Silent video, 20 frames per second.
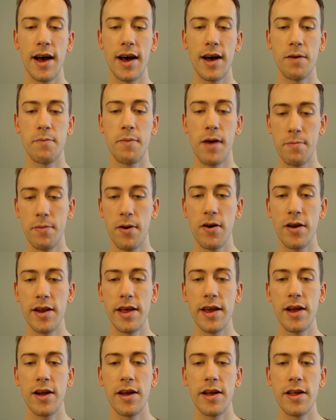my opponent
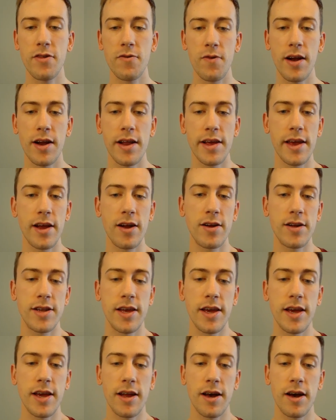here is running
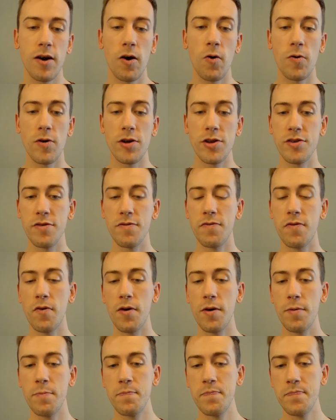Giratina Origin
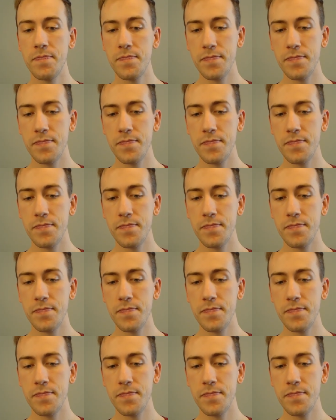form.